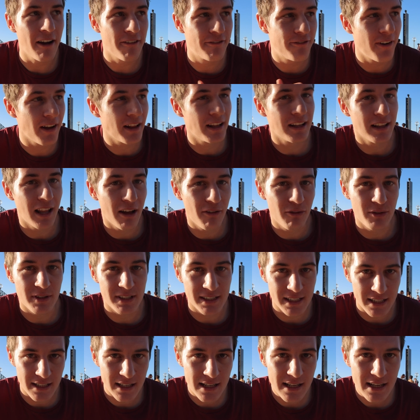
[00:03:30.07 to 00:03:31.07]
I fell in love with
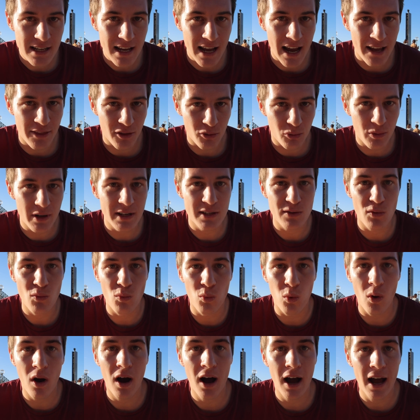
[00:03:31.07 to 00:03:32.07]
Sydney and the
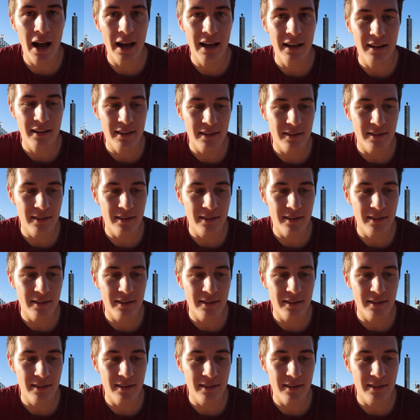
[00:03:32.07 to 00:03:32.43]
reason why